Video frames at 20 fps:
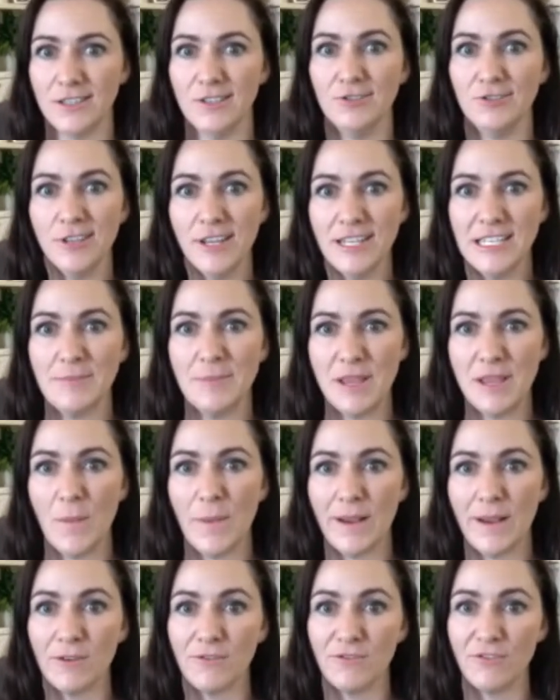you need to be
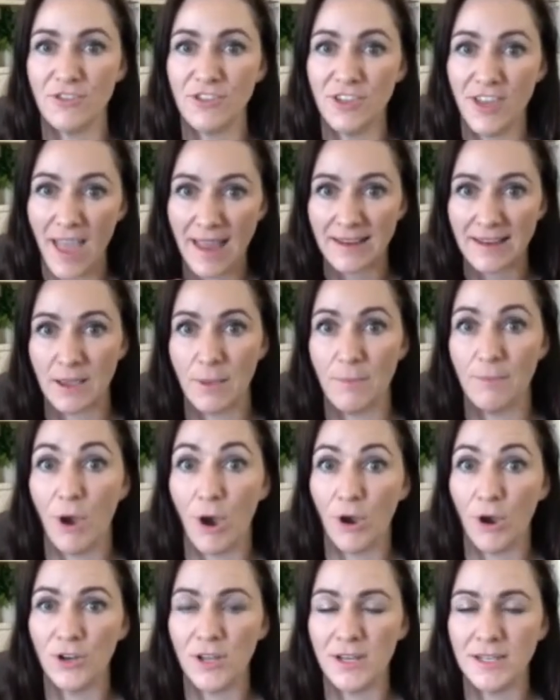aware of that
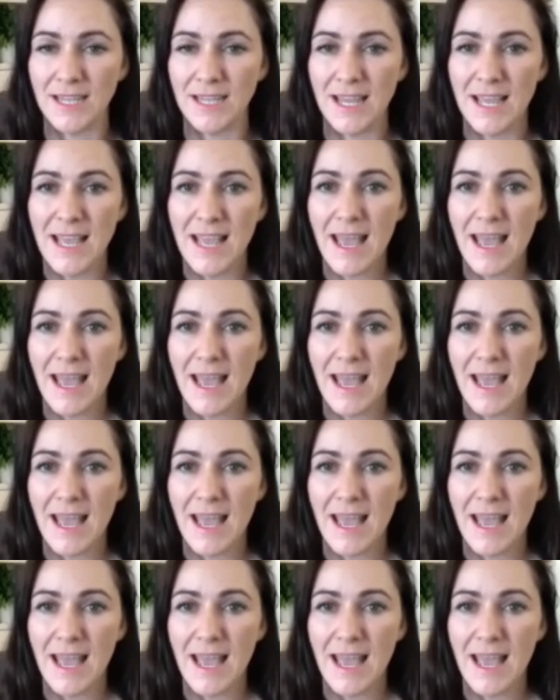component